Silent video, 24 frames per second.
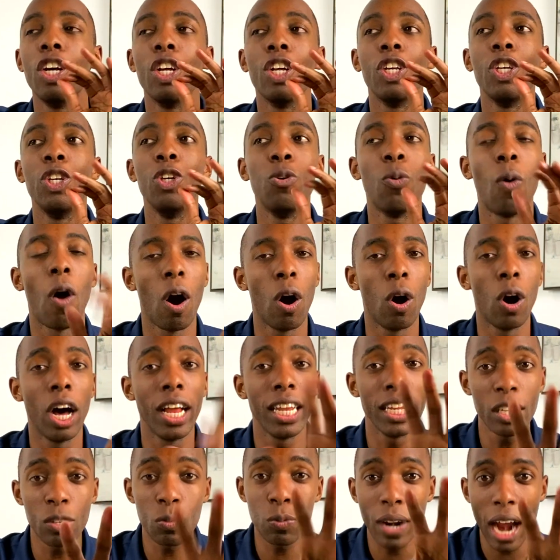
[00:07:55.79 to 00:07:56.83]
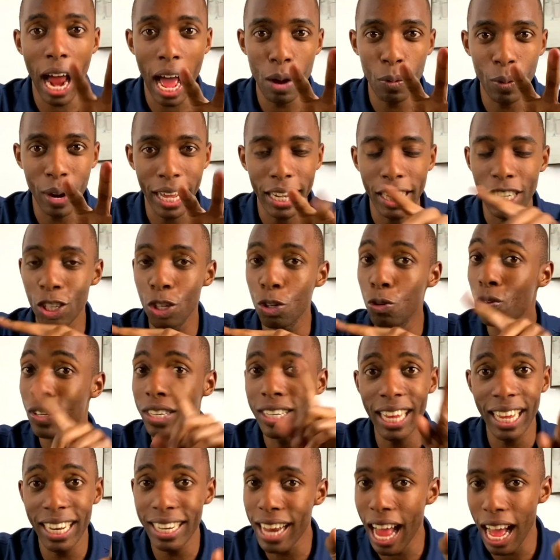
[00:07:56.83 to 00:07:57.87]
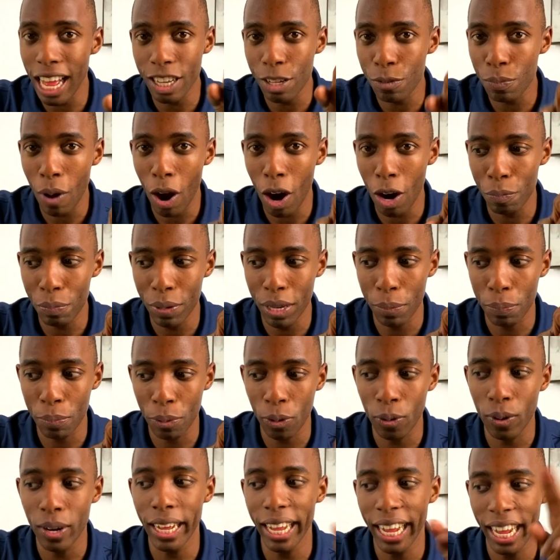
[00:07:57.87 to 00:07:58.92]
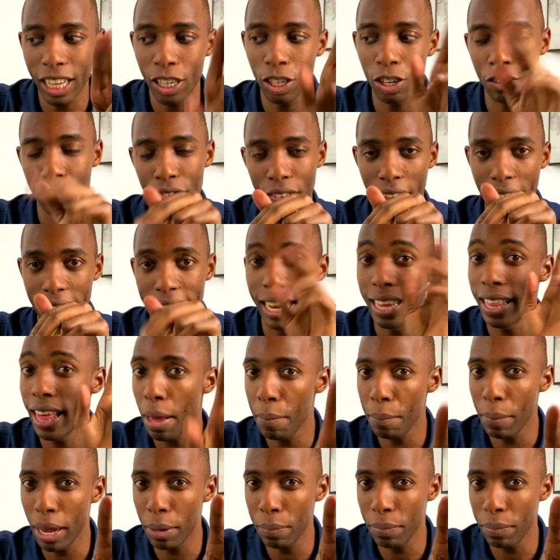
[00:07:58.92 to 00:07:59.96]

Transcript: you, at least when I went, you did not spar people in your flight. Now that might